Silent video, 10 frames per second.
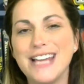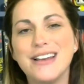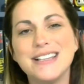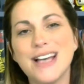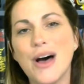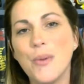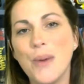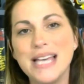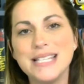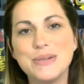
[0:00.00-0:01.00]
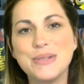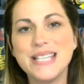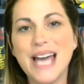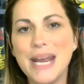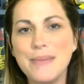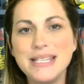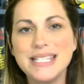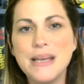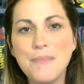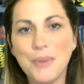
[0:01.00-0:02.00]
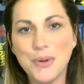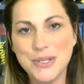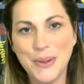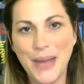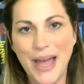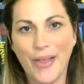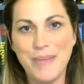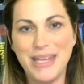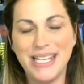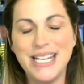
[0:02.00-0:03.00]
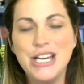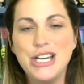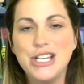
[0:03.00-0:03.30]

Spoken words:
and as always, there's got to be some personal element